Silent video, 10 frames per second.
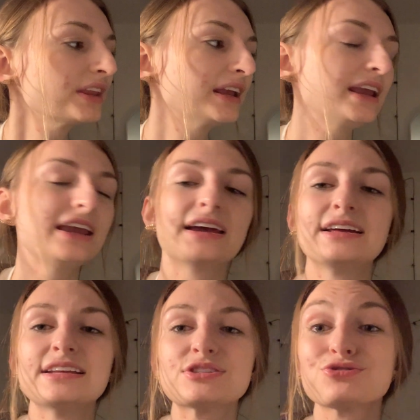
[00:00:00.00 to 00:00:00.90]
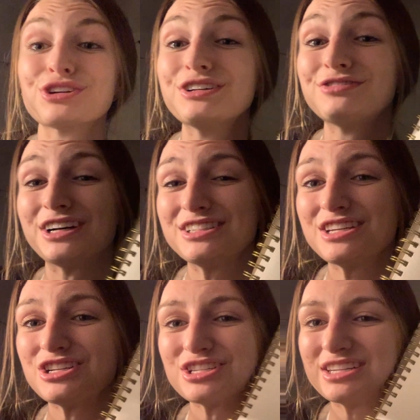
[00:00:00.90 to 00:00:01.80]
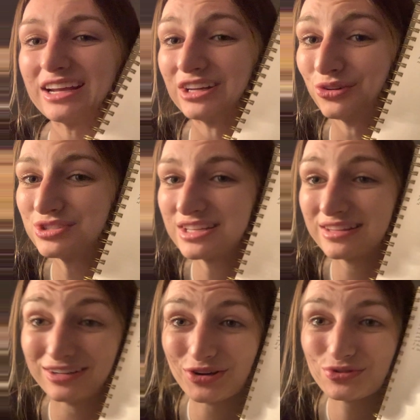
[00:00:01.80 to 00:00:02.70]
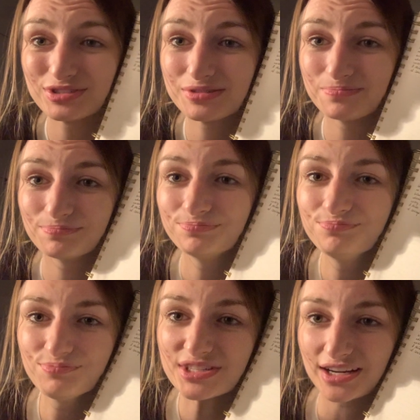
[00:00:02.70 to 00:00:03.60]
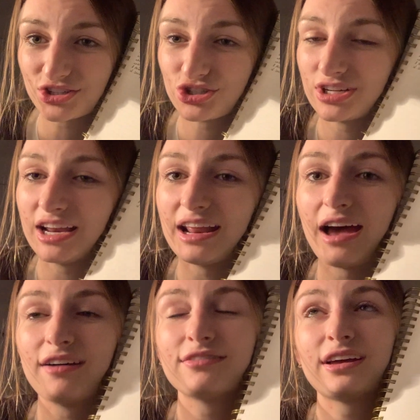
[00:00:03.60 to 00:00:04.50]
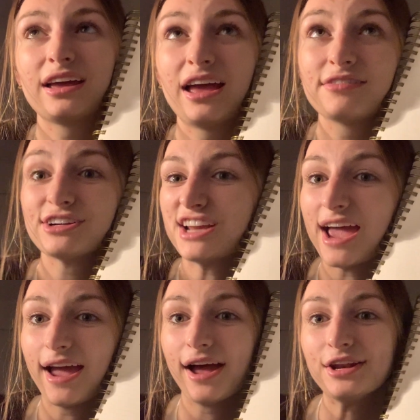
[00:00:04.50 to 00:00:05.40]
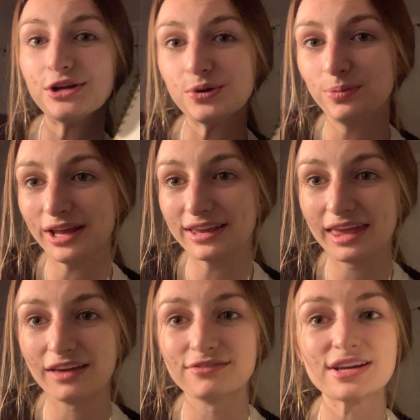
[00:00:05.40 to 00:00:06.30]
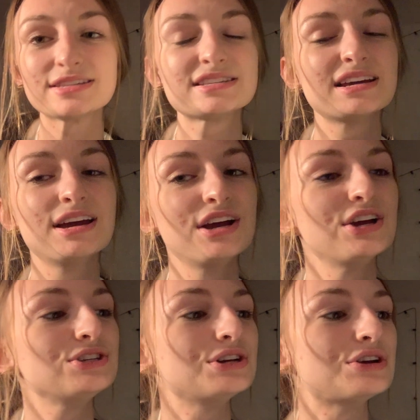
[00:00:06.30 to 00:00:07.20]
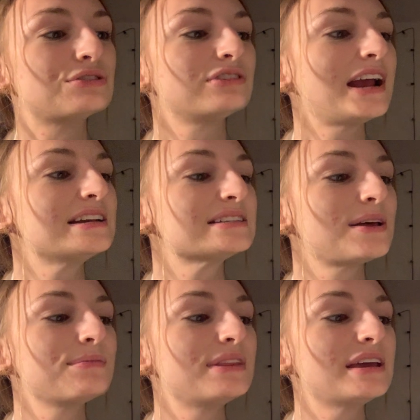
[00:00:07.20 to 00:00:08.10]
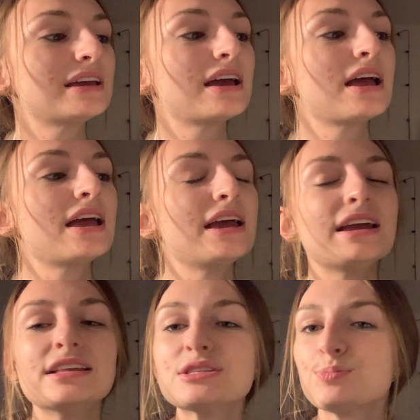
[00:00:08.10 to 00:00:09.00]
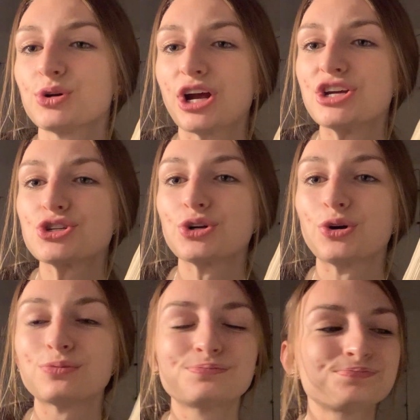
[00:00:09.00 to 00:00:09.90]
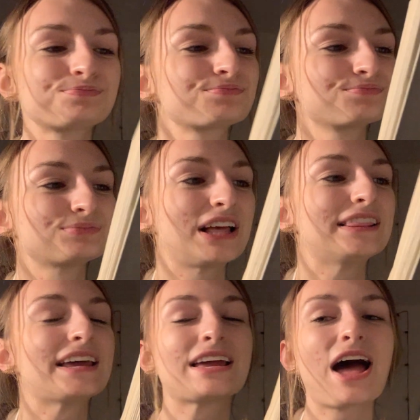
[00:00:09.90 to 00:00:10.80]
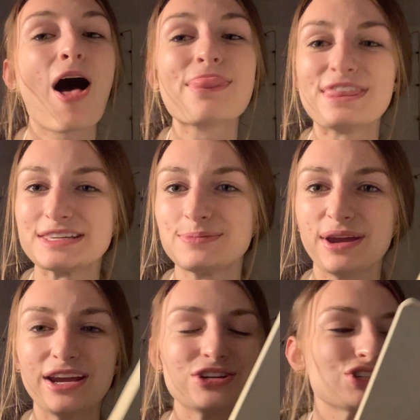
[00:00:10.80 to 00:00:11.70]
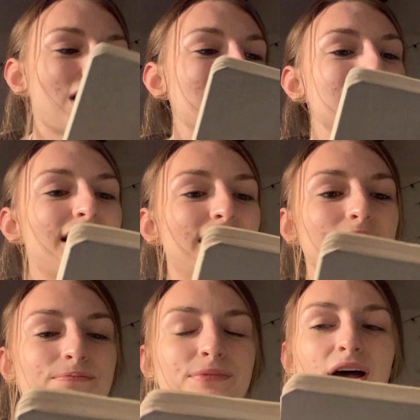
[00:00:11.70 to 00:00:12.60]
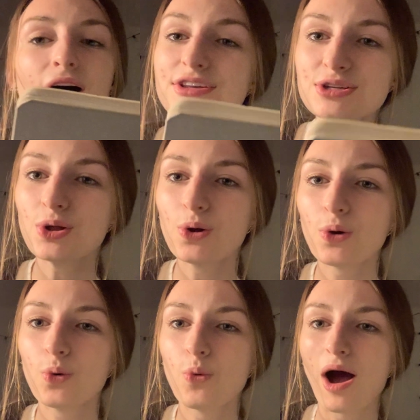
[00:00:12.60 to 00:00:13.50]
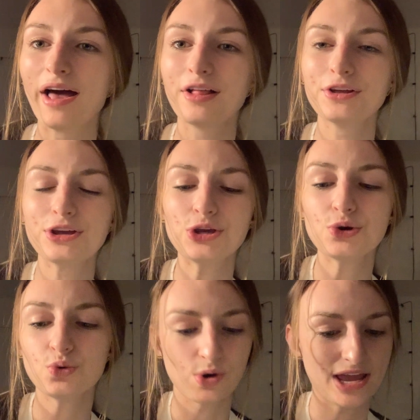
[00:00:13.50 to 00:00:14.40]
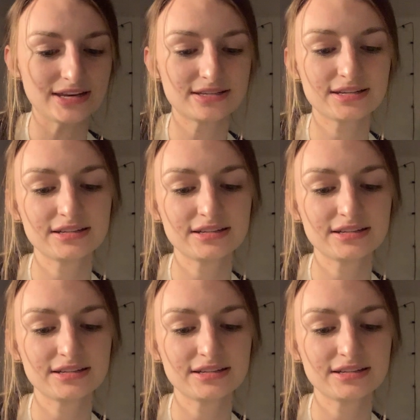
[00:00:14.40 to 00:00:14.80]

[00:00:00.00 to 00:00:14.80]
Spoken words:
And it's really fun to just take notes in the notes section and have every day a new blank canvas to write something inspirational. Like on this page, I said, hustle while you wait.